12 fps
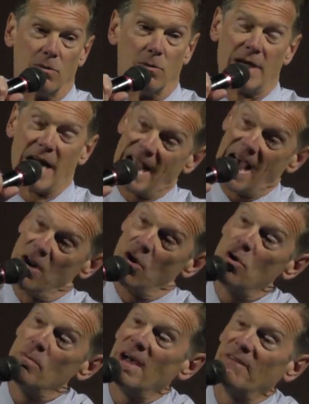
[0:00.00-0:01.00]
when I got
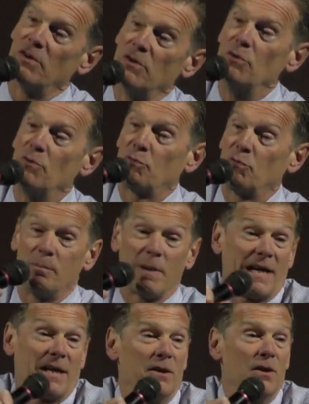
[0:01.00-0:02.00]
home after youth group,
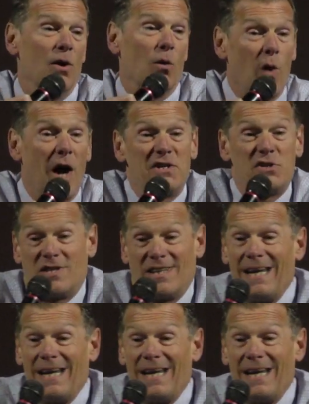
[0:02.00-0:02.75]
I could watch the